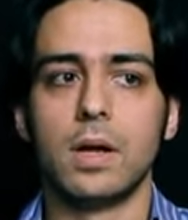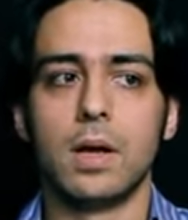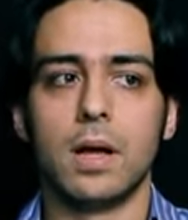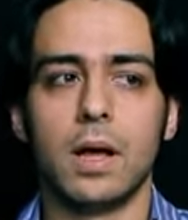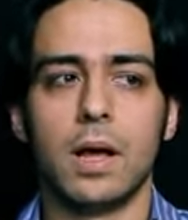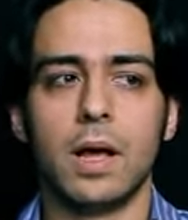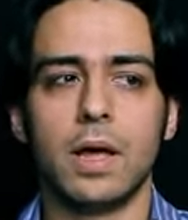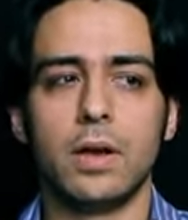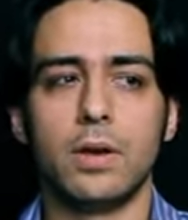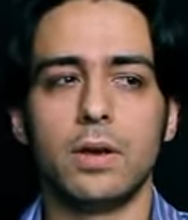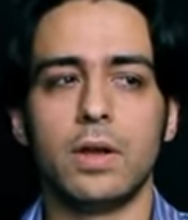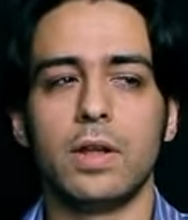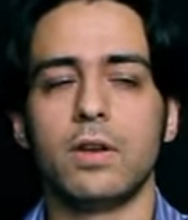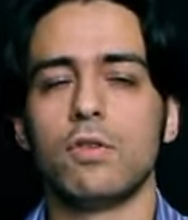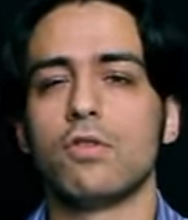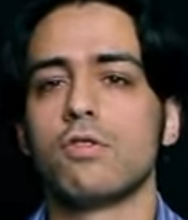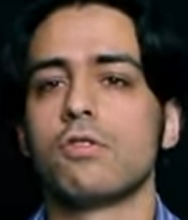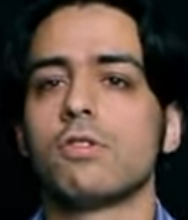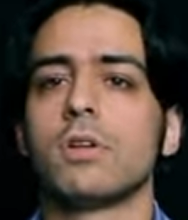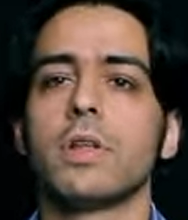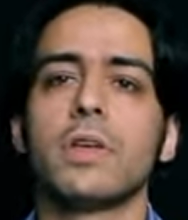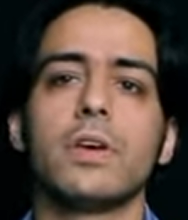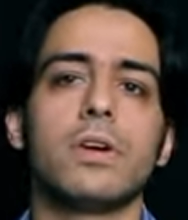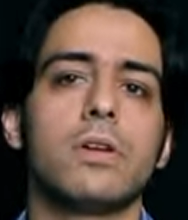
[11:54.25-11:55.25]
And in
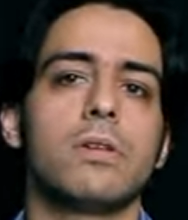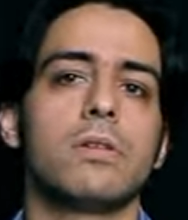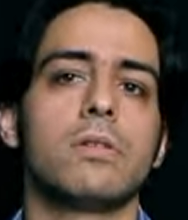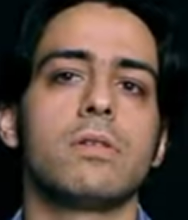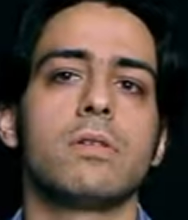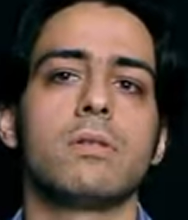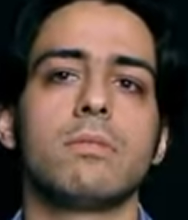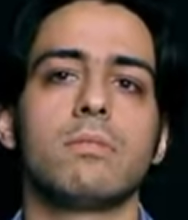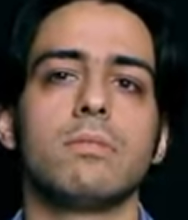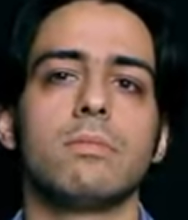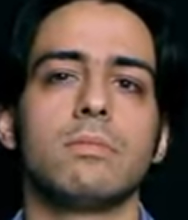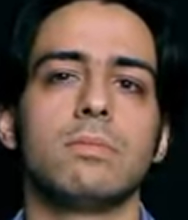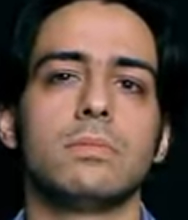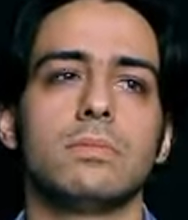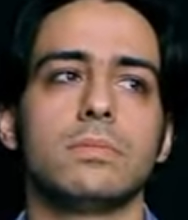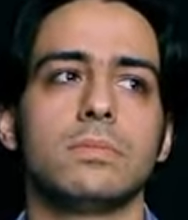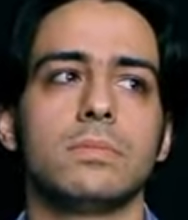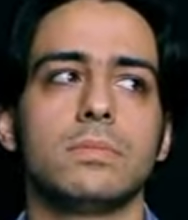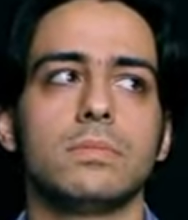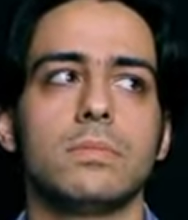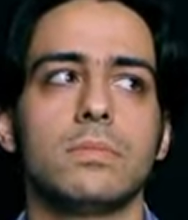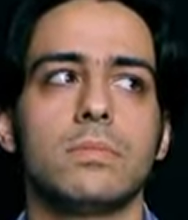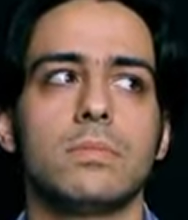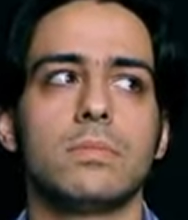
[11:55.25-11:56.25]
earlier
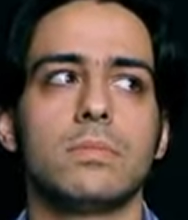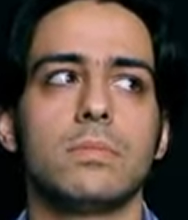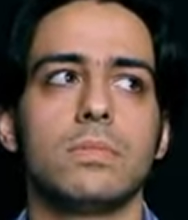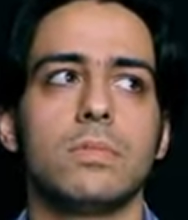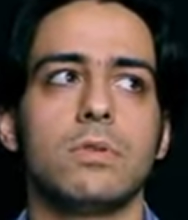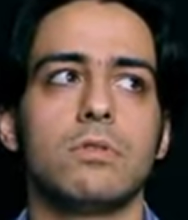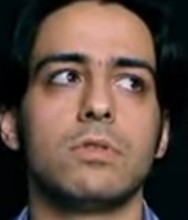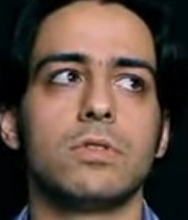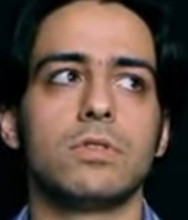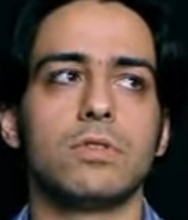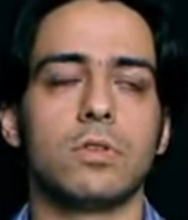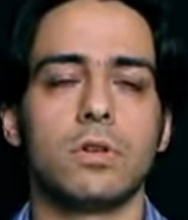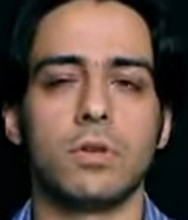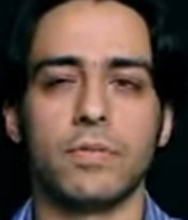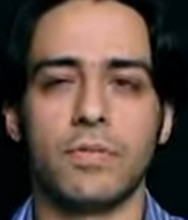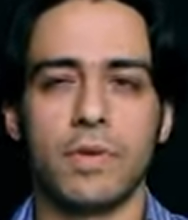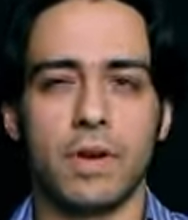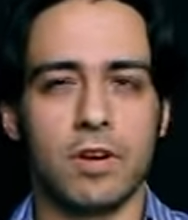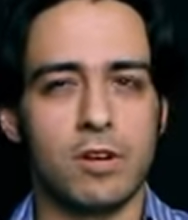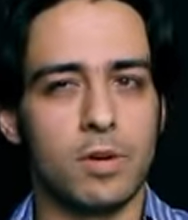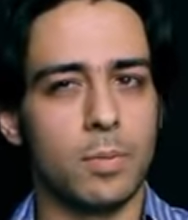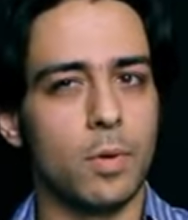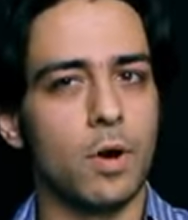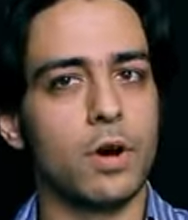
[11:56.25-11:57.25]
sort of
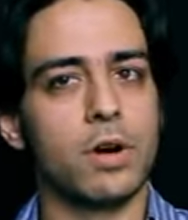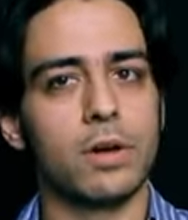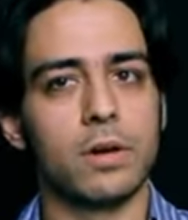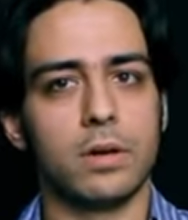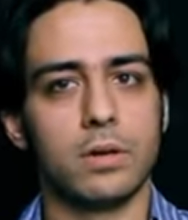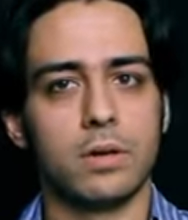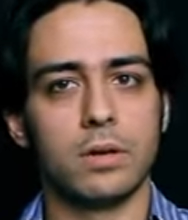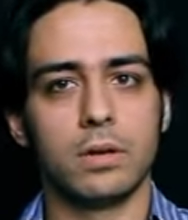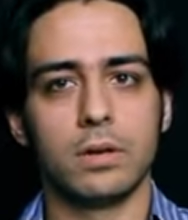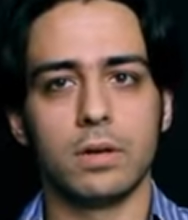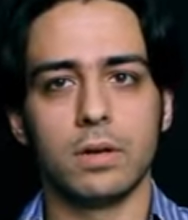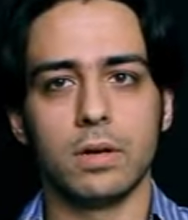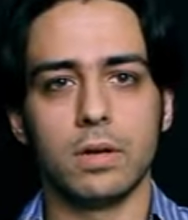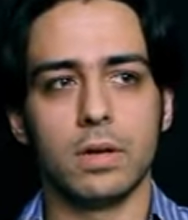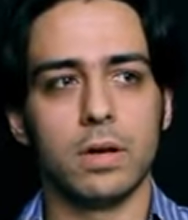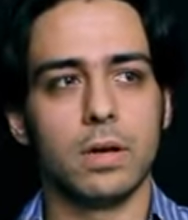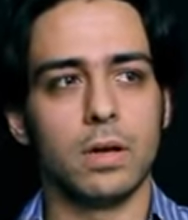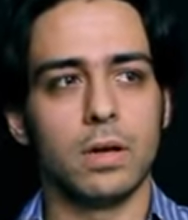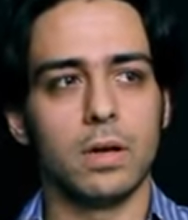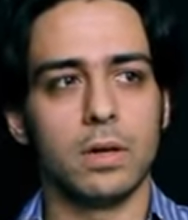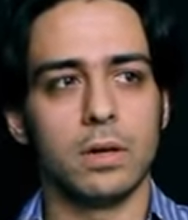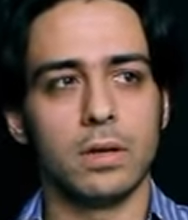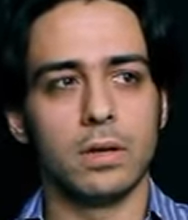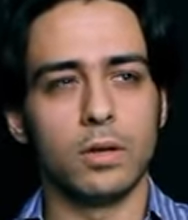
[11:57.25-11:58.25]
Arab art,
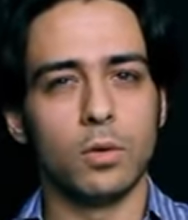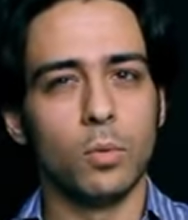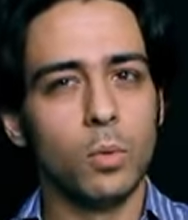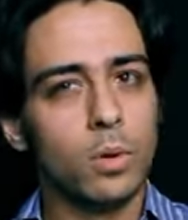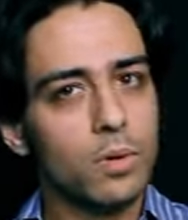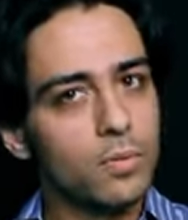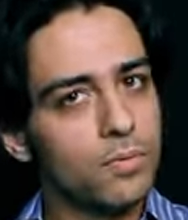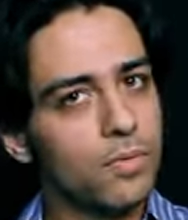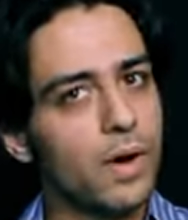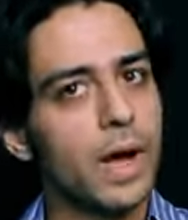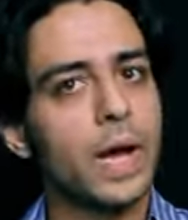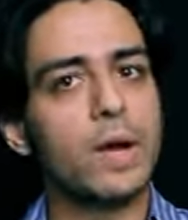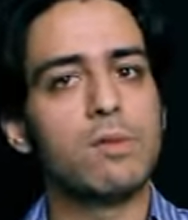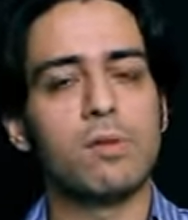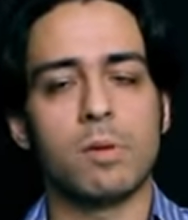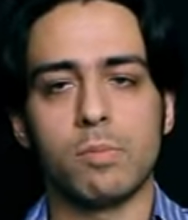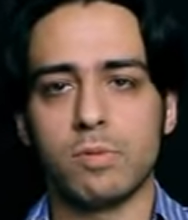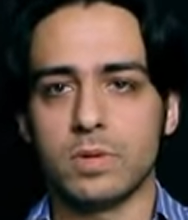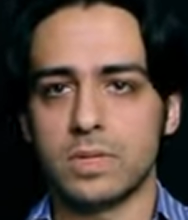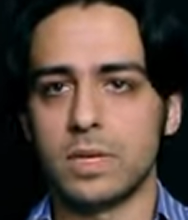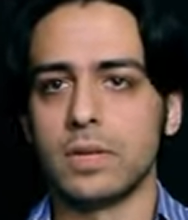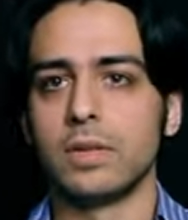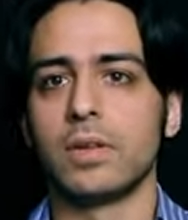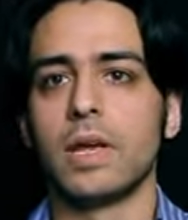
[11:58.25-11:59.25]
uh, you will find
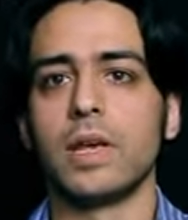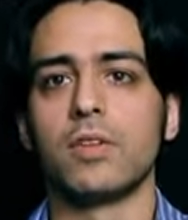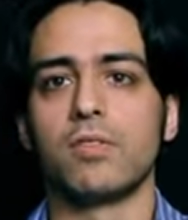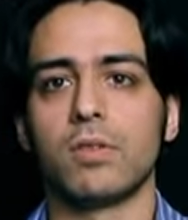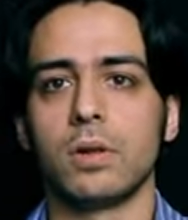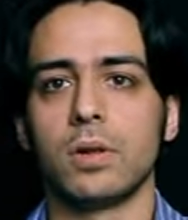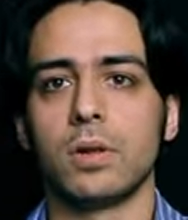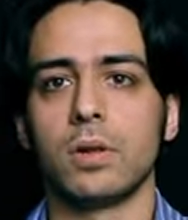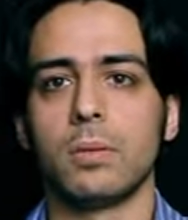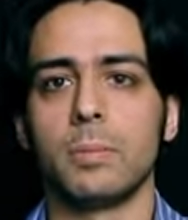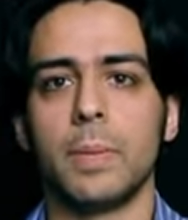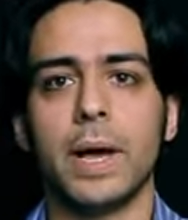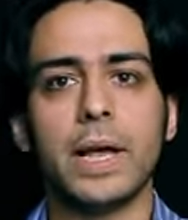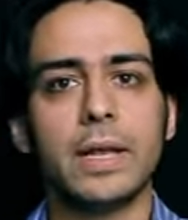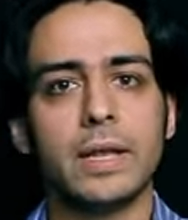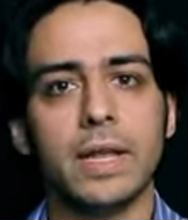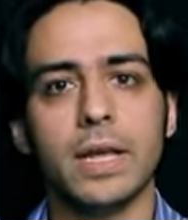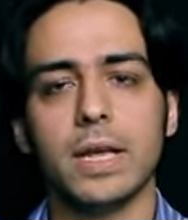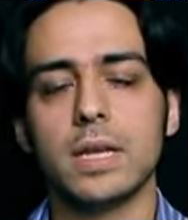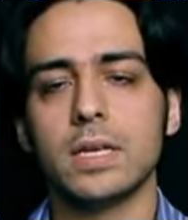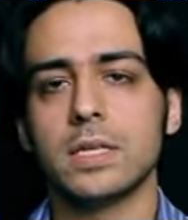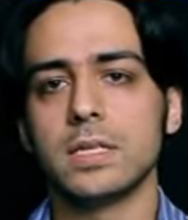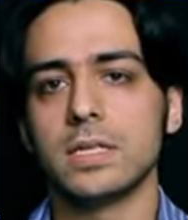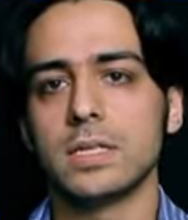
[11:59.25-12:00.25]
representational
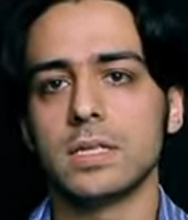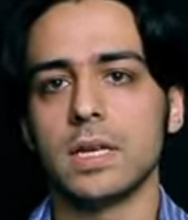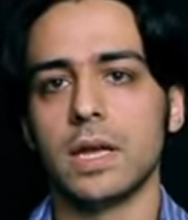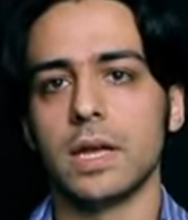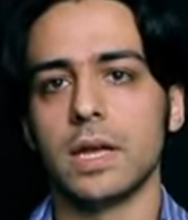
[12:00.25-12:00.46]
paintings